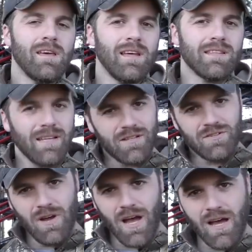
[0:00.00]
It's not
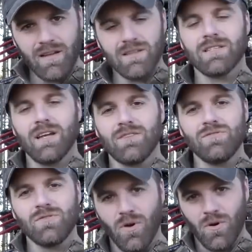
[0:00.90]
too hot, it's not
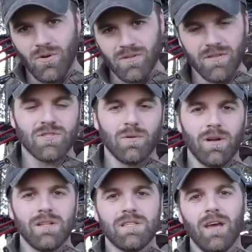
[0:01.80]
too cold, so we're
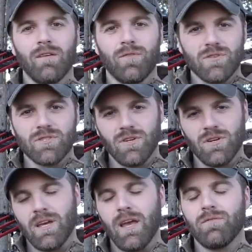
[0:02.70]
gonna take a first
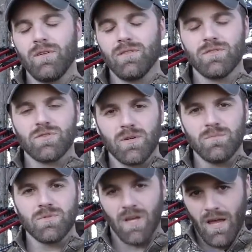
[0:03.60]
look at Field &
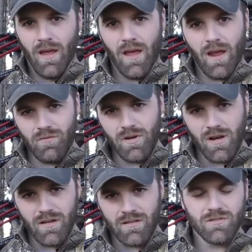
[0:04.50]
Stream's Every
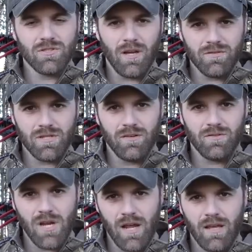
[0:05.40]
Hunt soft shell
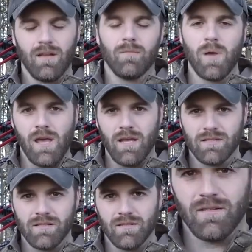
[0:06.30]
jacket and pants.